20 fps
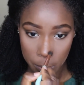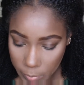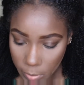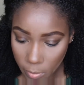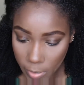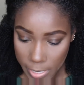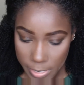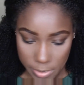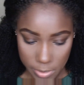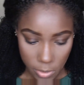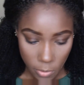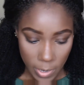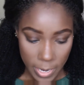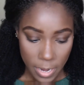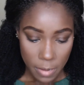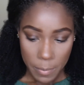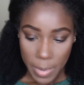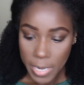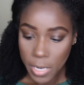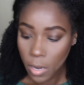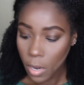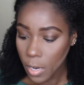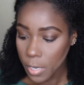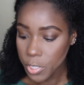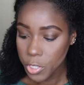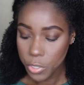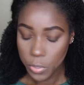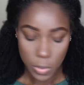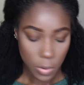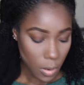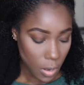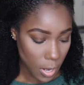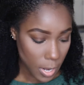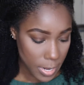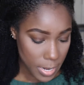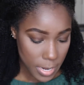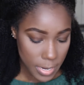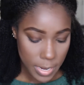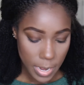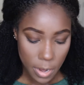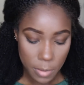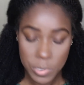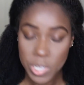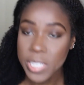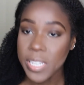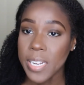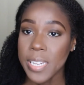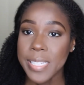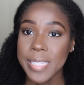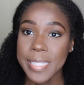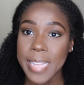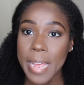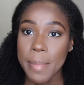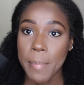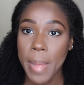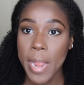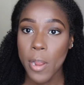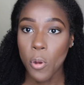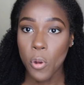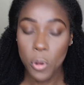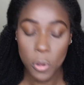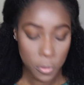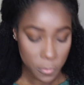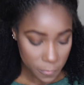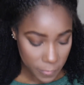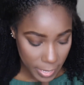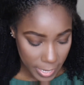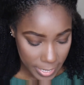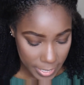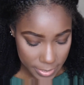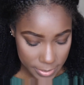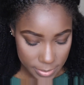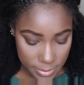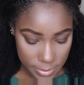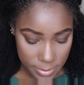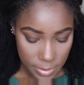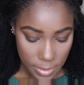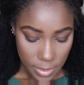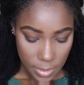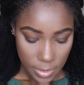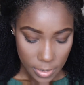All right, so I have my contour on. Now I'm just gonna set my whole face.